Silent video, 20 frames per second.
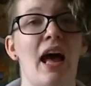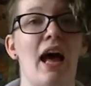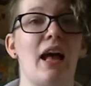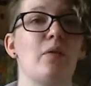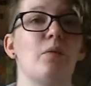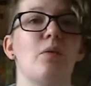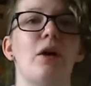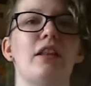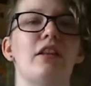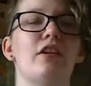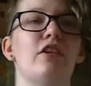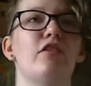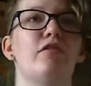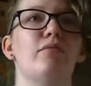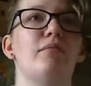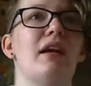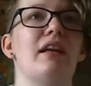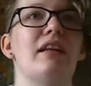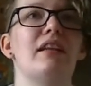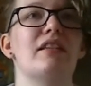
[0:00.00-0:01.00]
and whether
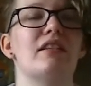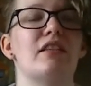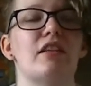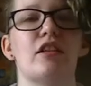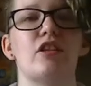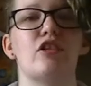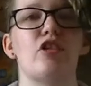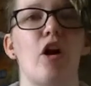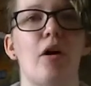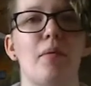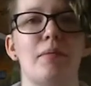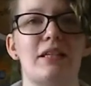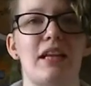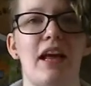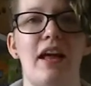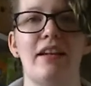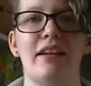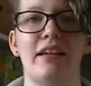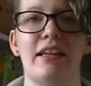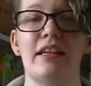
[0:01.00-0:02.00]
you've made it to the top
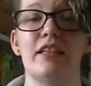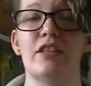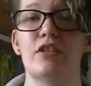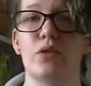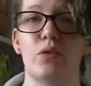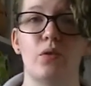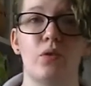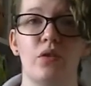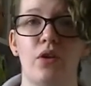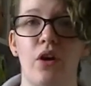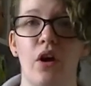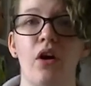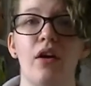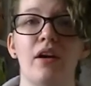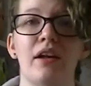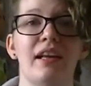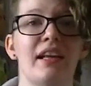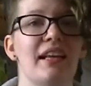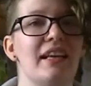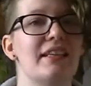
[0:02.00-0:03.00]
10 list or
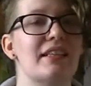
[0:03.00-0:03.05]
not